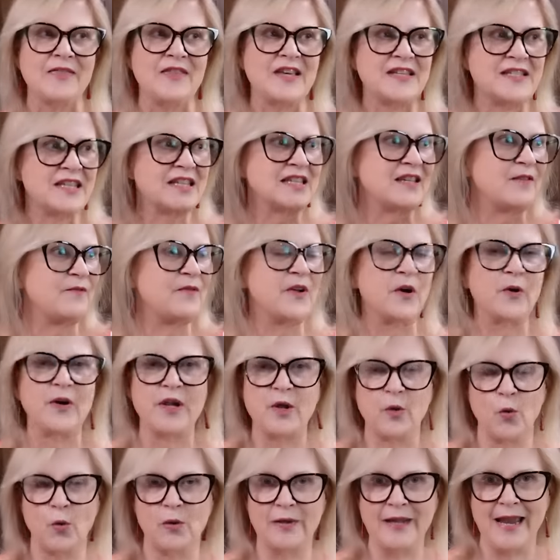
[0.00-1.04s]
This is a
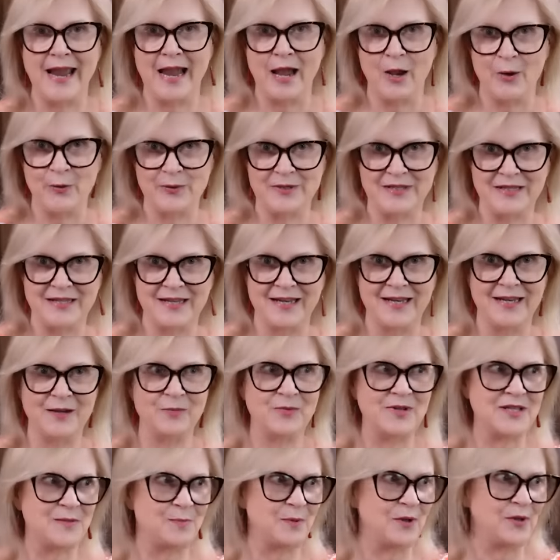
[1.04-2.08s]
very old house. It
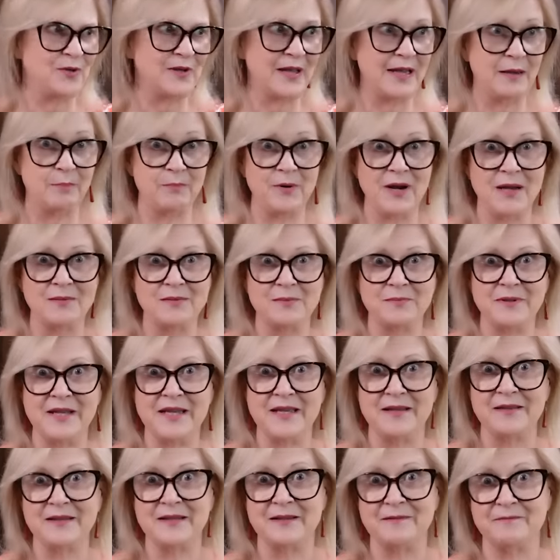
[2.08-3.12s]
was built like probably
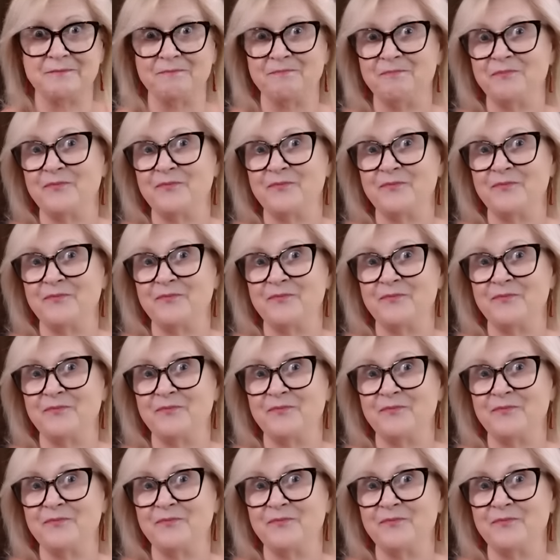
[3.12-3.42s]
in the